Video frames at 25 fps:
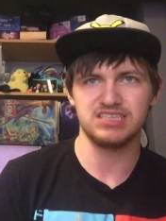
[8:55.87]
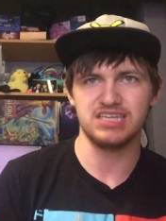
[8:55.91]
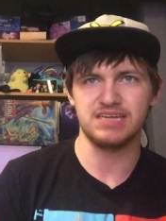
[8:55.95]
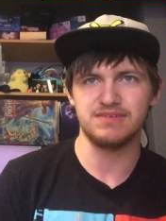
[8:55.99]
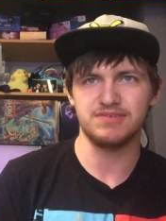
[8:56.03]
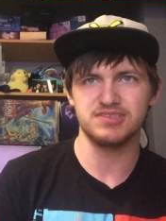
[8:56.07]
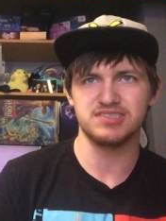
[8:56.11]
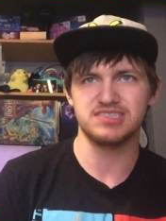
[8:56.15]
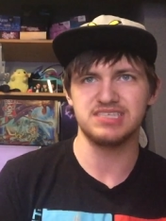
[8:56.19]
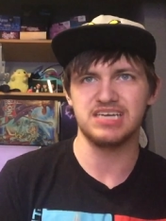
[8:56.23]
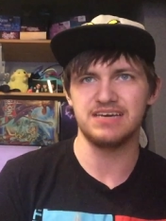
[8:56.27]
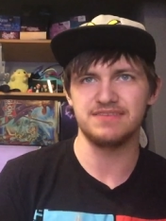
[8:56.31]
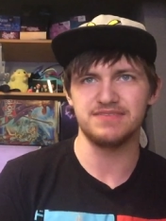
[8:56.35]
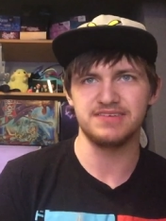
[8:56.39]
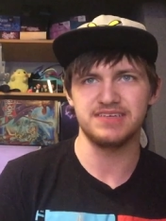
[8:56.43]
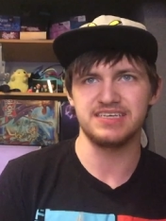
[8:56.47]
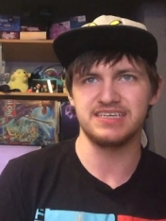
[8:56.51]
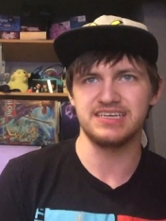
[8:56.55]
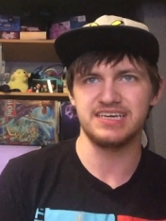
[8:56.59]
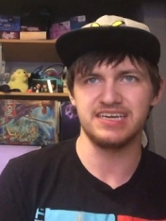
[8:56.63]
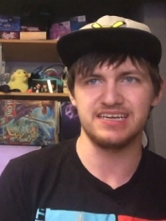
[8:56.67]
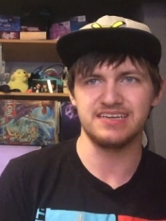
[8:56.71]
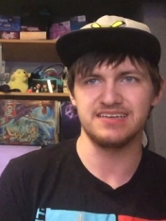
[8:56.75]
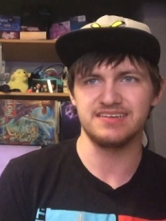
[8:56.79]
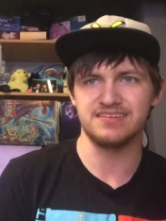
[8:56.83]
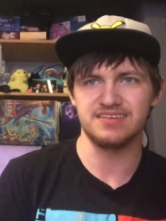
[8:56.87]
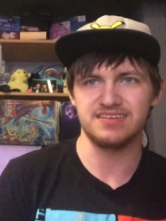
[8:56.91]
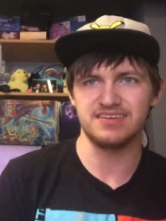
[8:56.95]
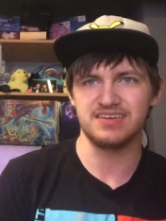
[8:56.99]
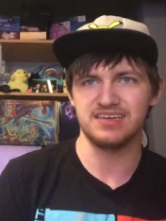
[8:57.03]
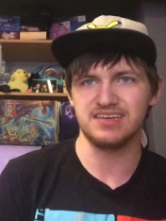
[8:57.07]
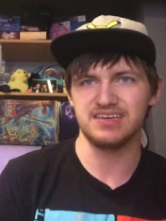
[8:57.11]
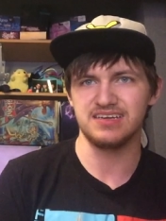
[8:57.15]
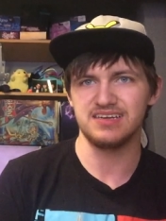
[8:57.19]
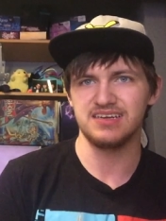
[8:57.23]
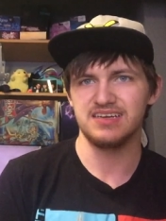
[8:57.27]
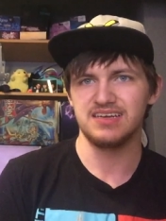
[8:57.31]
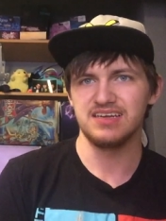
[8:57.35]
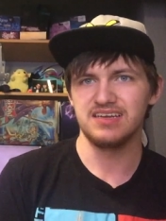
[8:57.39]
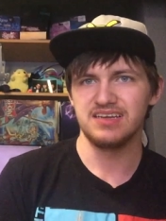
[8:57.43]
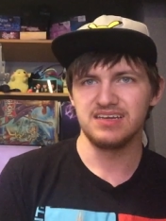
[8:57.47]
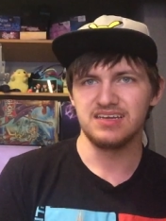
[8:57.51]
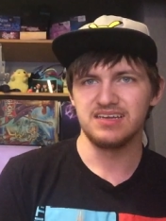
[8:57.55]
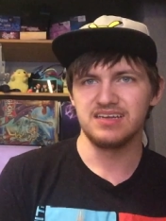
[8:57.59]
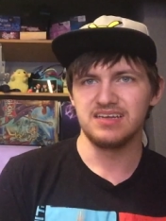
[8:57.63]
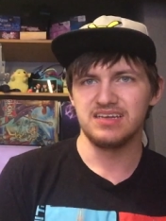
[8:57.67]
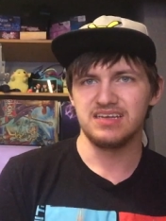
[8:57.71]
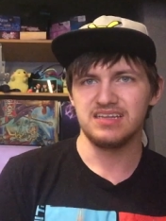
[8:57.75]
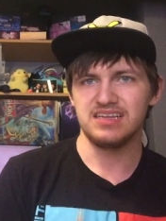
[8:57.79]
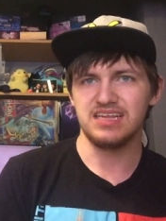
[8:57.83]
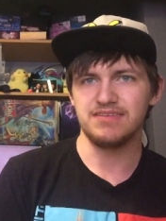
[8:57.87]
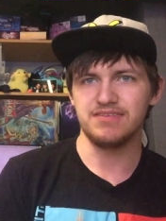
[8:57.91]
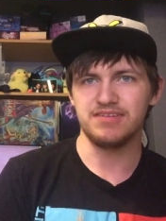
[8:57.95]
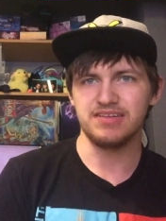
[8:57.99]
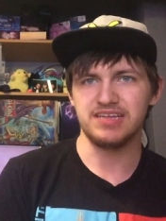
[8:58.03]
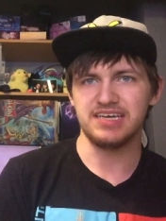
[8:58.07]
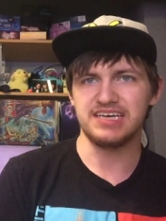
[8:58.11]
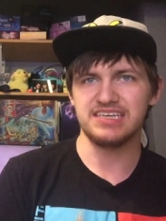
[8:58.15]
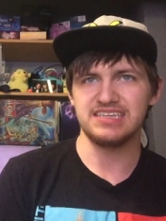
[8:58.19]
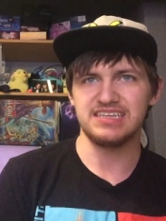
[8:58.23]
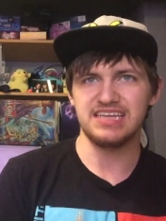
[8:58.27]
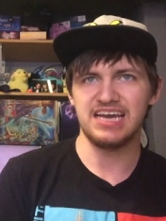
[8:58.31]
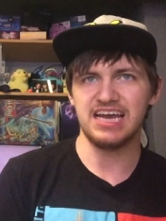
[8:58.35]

level 7 and level 8.